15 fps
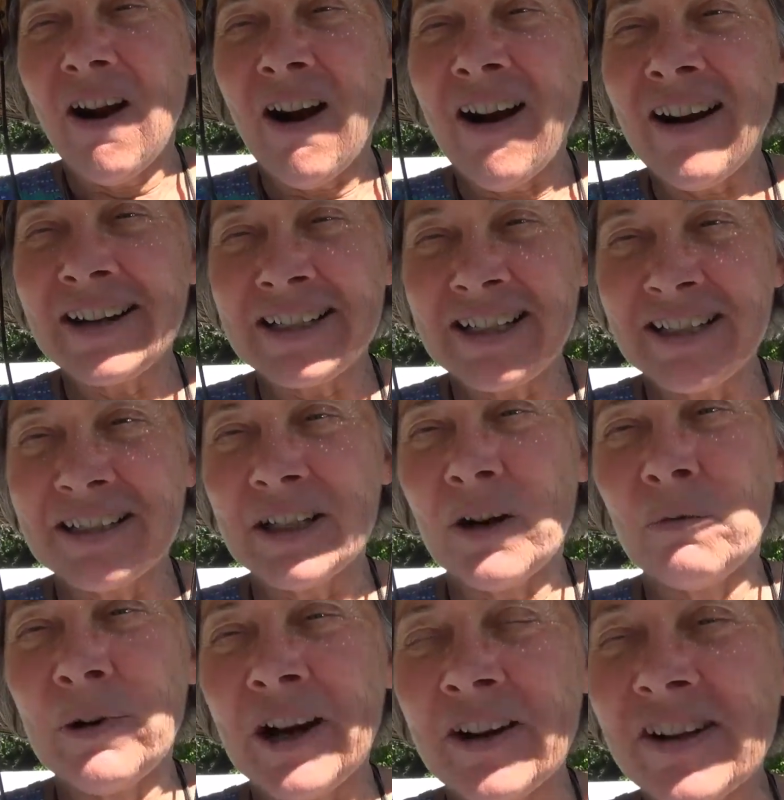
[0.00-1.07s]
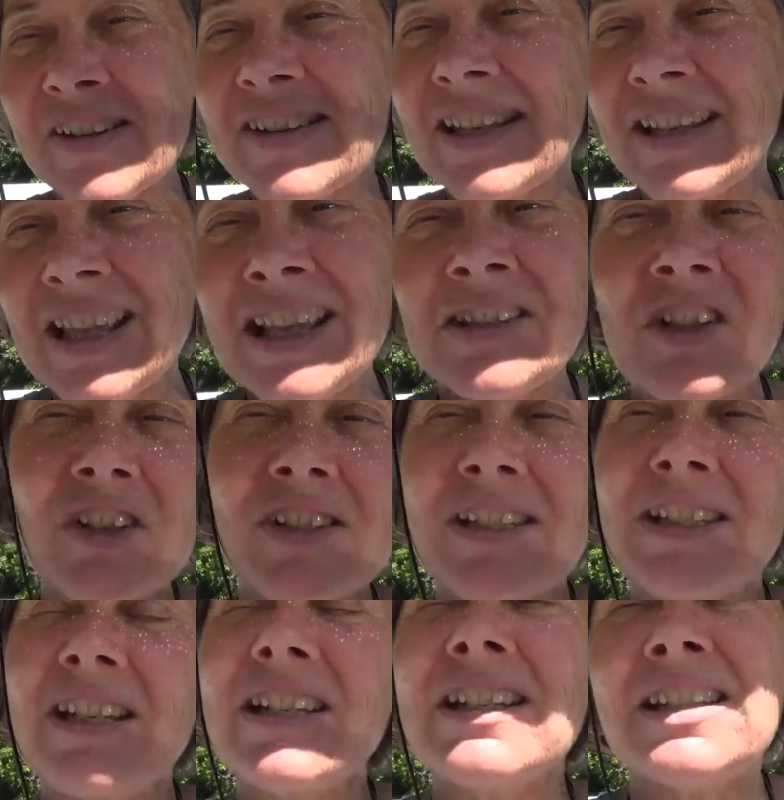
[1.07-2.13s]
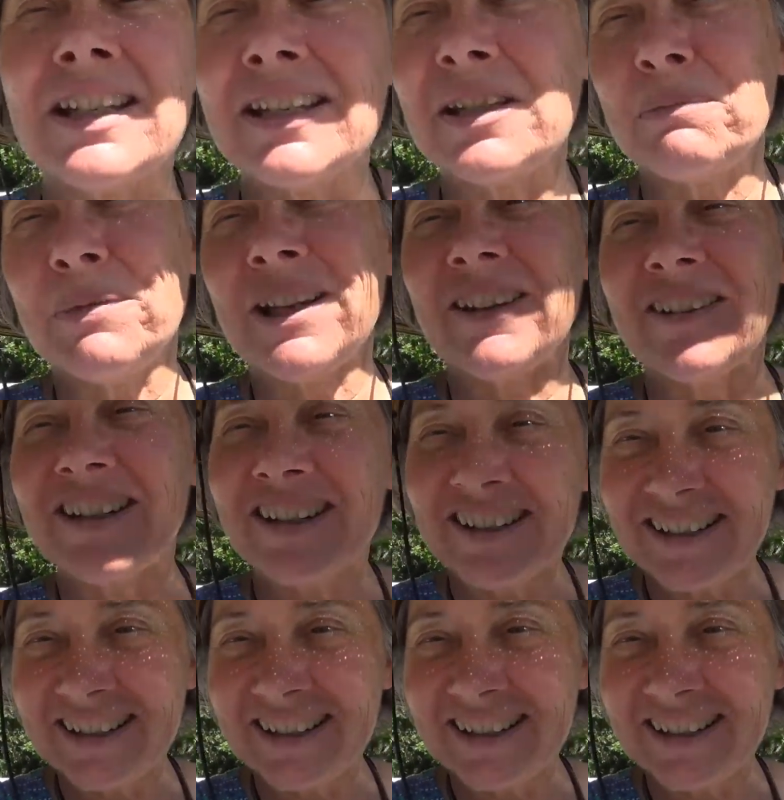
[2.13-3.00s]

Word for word: audience awareness and then just disappeared.